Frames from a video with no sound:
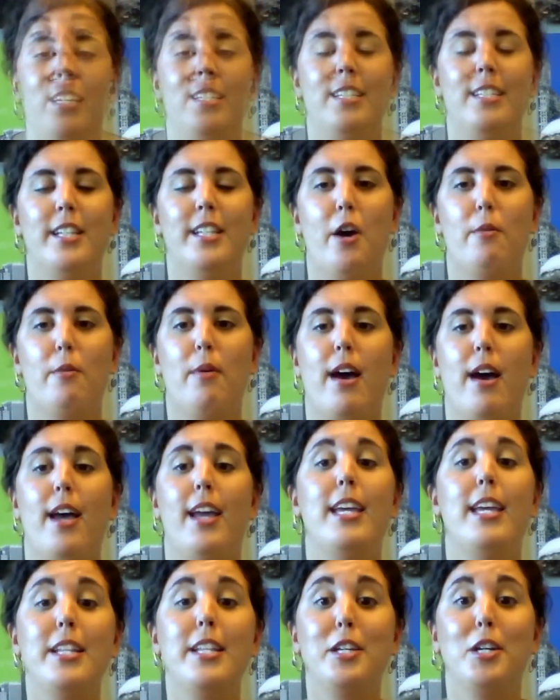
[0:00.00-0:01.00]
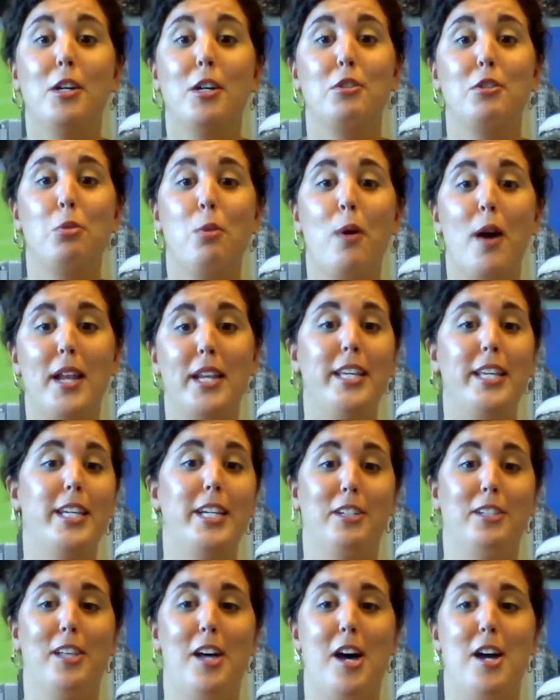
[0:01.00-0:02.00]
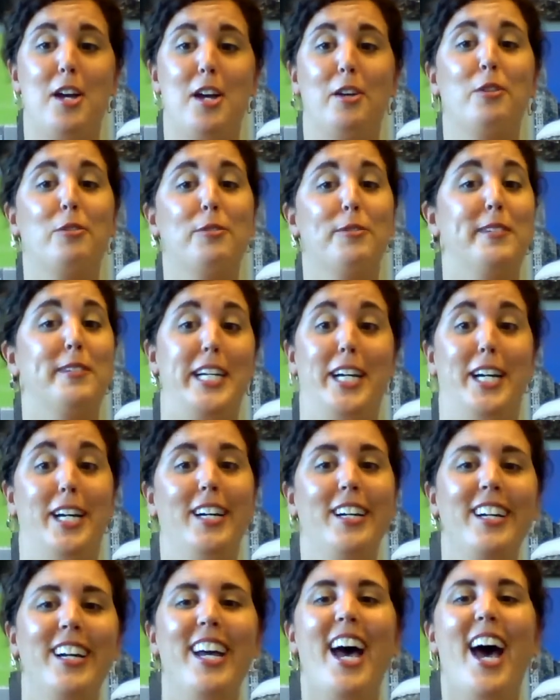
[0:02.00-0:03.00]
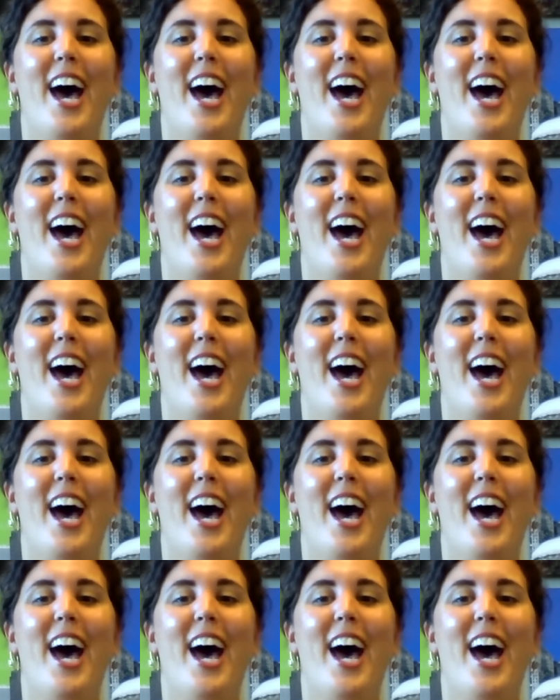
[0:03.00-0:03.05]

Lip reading: So in your 20-year-long career,